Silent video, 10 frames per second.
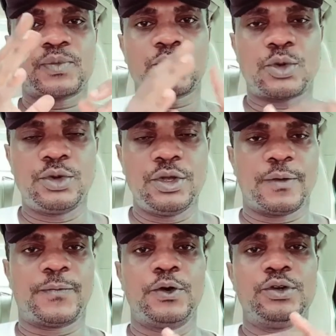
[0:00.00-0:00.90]
through your
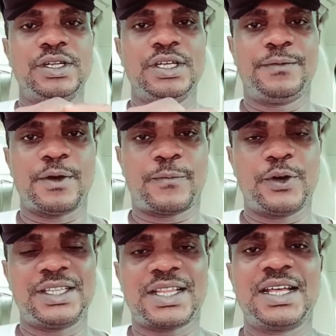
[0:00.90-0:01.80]
phone, if your phone
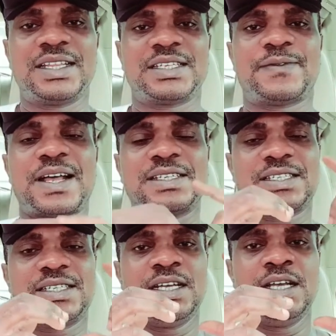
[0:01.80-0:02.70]
internet is fast,
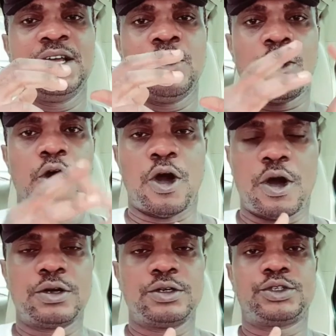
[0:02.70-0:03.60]

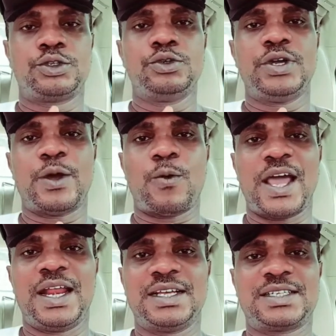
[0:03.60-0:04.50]
or through a
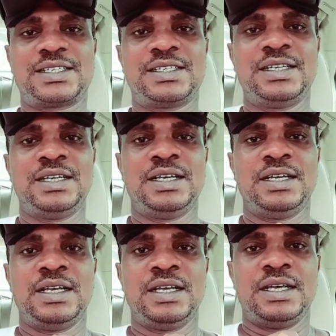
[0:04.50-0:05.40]
wireless
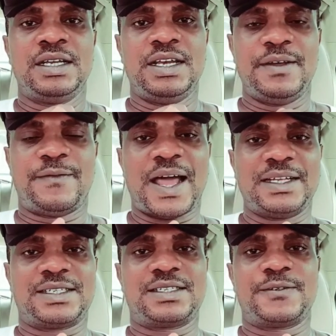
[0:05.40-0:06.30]

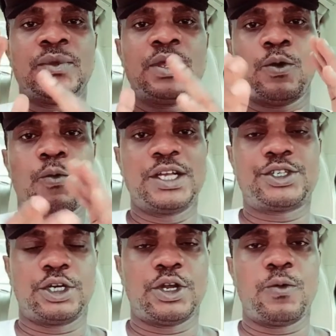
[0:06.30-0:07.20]
device. Once
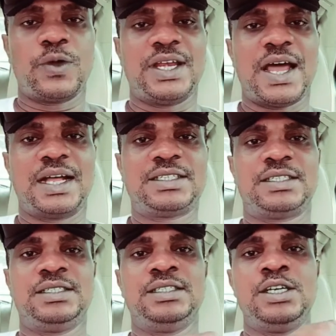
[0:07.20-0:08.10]
you're done with that,
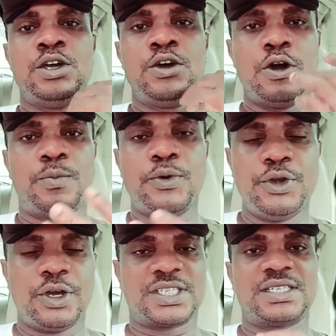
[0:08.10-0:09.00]
open
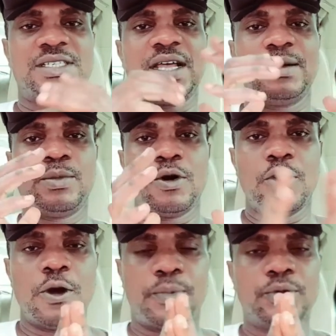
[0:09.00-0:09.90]
your system,
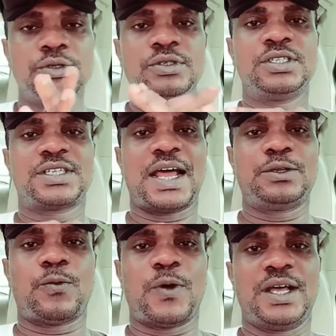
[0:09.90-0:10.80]
open
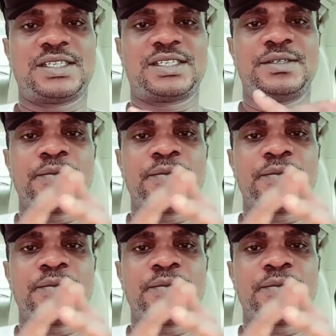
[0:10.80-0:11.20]
SideQuest,